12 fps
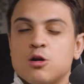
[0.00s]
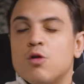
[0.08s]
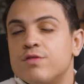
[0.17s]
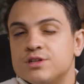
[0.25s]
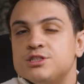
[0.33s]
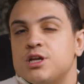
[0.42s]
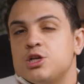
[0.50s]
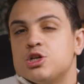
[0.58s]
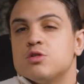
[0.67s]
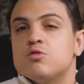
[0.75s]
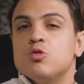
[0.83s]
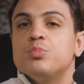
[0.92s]
a
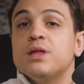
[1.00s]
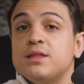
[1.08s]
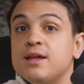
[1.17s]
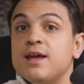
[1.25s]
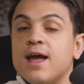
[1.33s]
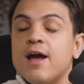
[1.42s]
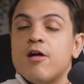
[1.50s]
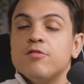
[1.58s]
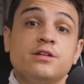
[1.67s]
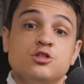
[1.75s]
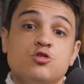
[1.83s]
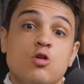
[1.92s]
conversation group that they have
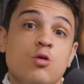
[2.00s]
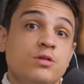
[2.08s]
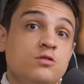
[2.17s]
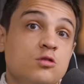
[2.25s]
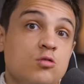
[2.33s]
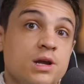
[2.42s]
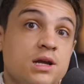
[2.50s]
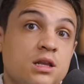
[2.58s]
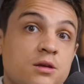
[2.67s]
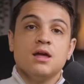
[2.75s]
that is growing too quickly.